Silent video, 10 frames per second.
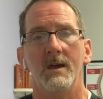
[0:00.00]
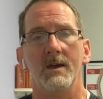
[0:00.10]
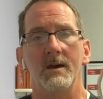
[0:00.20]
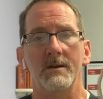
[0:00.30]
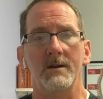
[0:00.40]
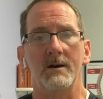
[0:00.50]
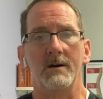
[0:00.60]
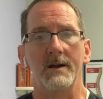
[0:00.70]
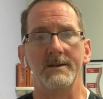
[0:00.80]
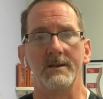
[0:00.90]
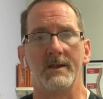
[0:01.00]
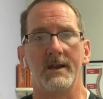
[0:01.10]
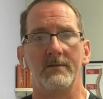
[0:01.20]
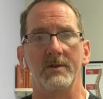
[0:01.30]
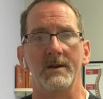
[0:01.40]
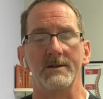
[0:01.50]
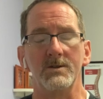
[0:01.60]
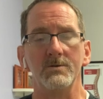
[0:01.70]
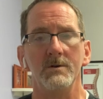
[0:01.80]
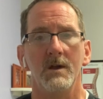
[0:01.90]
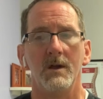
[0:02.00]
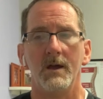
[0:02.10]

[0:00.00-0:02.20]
and I take that every night too.